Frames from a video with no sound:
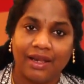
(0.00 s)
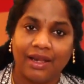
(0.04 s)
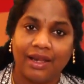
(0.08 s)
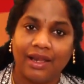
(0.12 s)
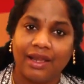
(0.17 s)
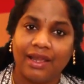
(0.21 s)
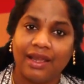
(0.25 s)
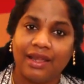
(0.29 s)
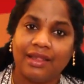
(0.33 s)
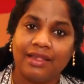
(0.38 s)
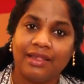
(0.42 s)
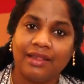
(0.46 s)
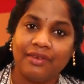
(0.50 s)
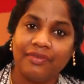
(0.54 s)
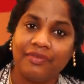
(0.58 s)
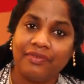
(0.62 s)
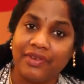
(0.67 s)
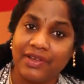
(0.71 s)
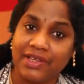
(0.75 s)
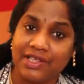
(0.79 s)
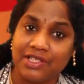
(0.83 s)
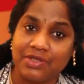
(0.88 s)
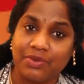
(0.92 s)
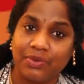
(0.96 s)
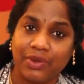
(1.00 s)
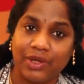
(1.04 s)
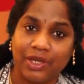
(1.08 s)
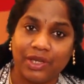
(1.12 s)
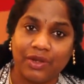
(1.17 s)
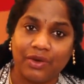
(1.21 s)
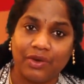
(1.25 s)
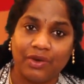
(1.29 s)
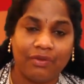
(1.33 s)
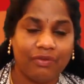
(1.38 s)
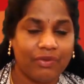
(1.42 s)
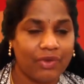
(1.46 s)
In the first
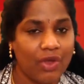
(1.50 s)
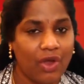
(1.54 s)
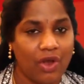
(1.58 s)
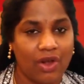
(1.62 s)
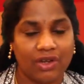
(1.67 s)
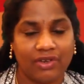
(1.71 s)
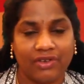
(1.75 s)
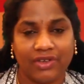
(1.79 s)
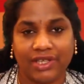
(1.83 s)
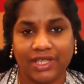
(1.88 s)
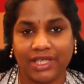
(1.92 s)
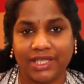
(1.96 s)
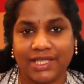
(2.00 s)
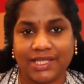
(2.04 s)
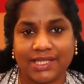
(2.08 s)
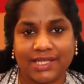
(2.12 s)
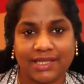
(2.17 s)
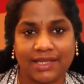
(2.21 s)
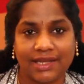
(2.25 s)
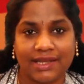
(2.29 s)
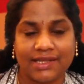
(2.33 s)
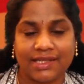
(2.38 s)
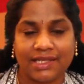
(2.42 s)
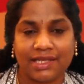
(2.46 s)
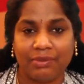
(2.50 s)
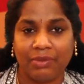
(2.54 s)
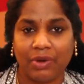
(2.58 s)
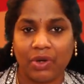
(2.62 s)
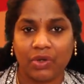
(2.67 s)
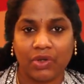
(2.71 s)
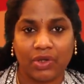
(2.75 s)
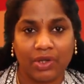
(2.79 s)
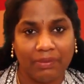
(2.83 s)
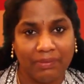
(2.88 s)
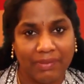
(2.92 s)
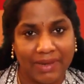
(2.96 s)
video, we already discussed
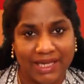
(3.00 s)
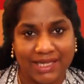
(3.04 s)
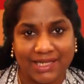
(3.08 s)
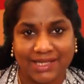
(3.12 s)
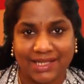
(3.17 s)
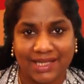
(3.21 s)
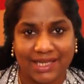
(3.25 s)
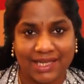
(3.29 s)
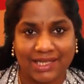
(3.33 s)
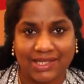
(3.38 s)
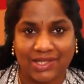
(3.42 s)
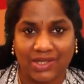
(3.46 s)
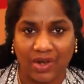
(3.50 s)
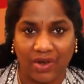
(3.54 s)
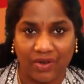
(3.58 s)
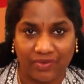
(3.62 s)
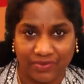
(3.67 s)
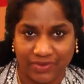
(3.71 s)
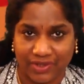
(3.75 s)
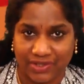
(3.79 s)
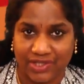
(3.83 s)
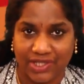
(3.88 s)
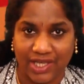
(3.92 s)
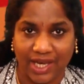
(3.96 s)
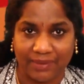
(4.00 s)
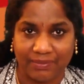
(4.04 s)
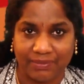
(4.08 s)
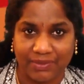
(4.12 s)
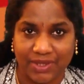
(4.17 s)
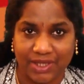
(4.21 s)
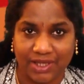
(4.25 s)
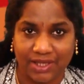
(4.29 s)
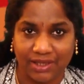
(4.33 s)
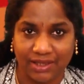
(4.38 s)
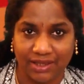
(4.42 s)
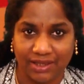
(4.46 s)
about the basics of the
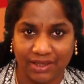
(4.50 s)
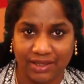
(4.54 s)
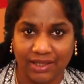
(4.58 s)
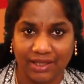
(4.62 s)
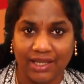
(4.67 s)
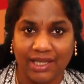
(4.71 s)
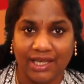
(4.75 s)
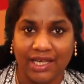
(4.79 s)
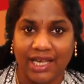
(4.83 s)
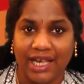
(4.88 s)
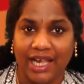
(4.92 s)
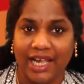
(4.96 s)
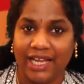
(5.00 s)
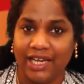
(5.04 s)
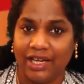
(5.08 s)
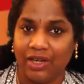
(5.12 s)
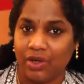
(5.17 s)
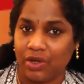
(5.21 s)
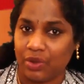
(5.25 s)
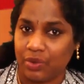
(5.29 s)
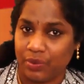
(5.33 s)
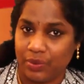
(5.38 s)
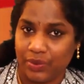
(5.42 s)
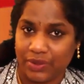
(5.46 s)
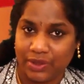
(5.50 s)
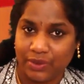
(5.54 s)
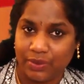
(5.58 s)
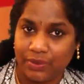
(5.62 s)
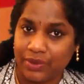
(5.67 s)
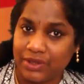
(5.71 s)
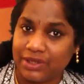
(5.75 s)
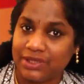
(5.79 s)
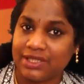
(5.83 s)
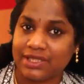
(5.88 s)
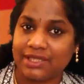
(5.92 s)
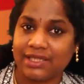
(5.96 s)
chapter along with
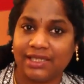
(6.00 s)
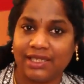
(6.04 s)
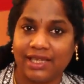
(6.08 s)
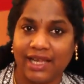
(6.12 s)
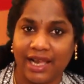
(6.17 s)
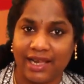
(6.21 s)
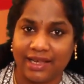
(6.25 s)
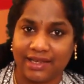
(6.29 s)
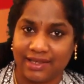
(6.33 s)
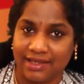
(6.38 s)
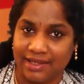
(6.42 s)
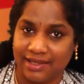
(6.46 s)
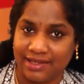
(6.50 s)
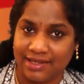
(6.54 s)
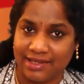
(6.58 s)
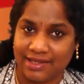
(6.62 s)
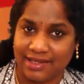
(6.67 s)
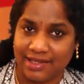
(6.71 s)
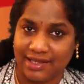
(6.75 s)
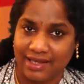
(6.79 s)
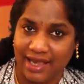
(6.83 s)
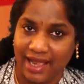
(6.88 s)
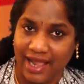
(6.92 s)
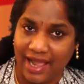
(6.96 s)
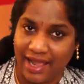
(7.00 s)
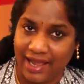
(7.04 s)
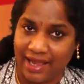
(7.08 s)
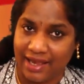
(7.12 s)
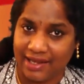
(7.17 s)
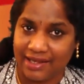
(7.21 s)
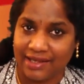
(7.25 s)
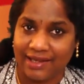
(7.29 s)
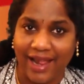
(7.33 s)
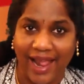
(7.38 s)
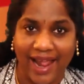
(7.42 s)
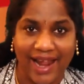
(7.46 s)
vertical angles
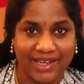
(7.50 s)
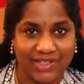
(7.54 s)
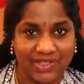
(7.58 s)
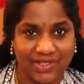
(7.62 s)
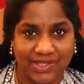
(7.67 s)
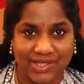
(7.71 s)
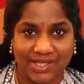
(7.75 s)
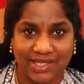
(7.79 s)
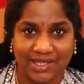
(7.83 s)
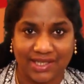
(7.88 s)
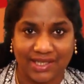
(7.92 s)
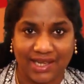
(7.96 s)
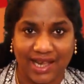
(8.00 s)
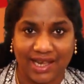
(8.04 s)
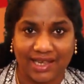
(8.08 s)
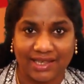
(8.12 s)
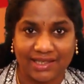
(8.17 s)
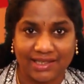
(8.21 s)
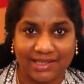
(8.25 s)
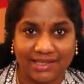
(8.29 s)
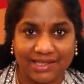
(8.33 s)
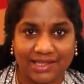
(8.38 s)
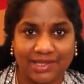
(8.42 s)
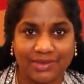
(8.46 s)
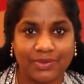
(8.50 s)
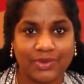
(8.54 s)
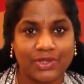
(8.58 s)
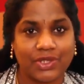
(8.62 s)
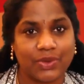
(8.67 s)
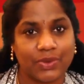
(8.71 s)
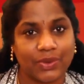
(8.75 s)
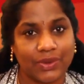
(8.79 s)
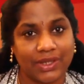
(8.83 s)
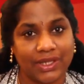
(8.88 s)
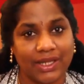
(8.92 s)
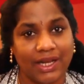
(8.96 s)
and adjacent angles,
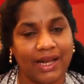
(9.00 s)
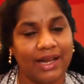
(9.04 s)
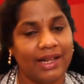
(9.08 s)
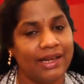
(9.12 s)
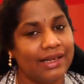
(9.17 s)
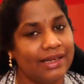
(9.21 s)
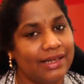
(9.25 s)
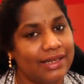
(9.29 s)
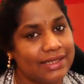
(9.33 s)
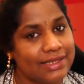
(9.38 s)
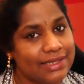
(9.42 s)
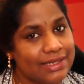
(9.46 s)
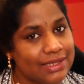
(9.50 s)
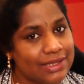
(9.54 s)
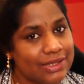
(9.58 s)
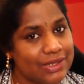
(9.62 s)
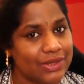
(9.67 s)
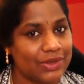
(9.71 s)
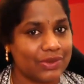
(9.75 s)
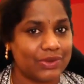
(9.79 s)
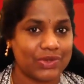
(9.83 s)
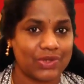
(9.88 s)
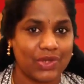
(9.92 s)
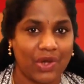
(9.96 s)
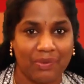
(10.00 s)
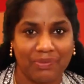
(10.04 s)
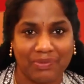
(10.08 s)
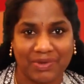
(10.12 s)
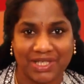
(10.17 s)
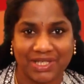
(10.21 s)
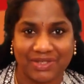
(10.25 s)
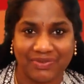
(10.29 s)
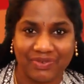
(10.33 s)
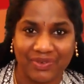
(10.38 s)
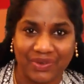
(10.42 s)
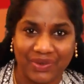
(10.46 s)
which were a little new
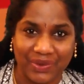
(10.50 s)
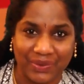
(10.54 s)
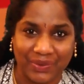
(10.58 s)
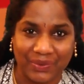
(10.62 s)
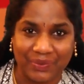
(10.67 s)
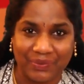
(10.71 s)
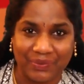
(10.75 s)
topics for you.